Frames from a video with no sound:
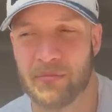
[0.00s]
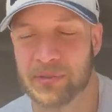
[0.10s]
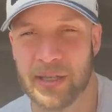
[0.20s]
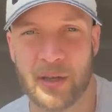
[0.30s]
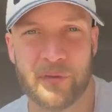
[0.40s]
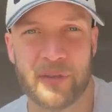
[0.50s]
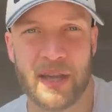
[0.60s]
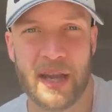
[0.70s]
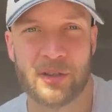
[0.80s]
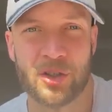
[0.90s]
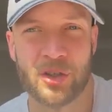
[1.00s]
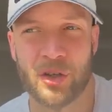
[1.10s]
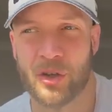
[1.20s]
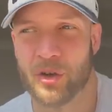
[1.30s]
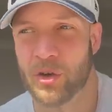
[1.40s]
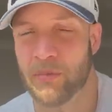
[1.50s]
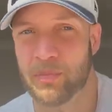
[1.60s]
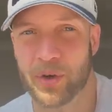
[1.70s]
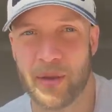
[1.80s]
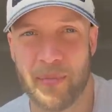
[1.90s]
playing off the edge or
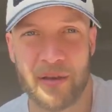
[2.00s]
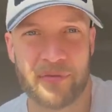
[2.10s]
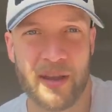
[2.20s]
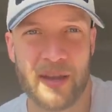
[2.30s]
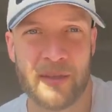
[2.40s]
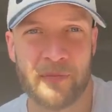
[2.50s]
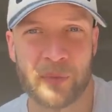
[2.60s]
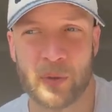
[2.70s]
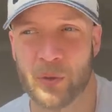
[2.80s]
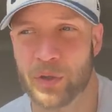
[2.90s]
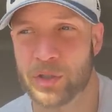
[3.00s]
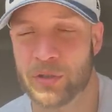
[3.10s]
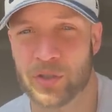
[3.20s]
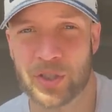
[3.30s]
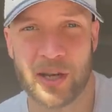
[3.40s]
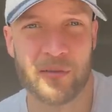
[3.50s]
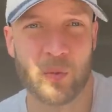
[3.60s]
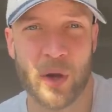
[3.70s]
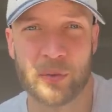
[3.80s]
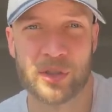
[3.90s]
Boye Mafe or Cheddar
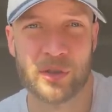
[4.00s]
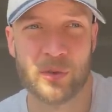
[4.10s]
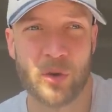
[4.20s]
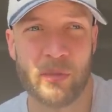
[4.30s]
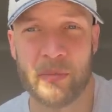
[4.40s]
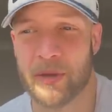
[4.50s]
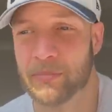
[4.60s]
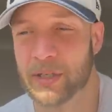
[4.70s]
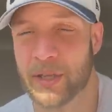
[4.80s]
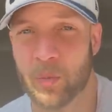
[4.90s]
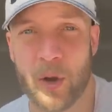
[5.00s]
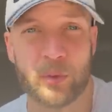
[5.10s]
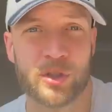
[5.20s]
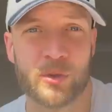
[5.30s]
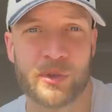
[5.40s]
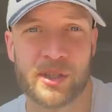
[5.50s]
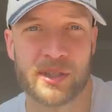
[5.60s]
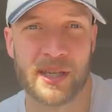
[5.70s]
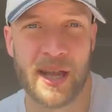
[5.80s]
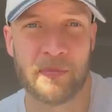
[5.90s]
and Nwosu, or maybe you're playing Nwosu as a
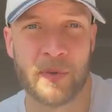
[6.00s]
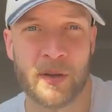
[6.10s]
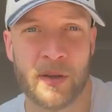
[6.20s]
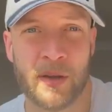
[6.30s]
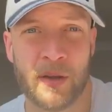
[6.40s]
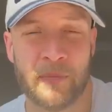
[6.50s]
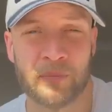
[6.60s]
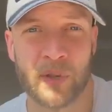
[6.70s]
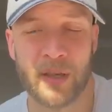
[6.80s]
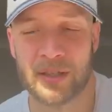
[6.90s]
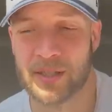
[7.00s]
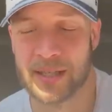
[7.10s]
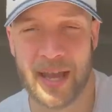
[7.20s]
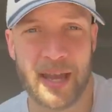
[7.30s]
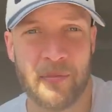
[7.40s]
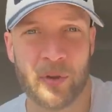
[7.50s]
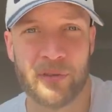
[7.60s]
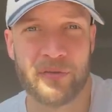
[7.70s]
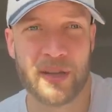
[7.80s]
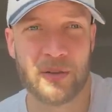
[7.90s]
Sam and to get him on
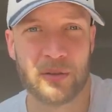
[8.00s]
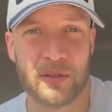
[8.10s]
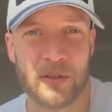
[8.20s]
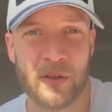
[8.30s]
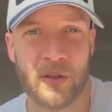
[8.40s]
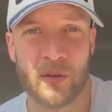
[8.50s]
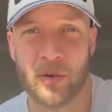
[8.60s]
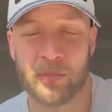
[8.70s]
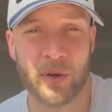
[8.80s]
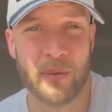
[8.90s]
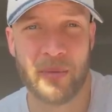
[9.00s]
the field or Boye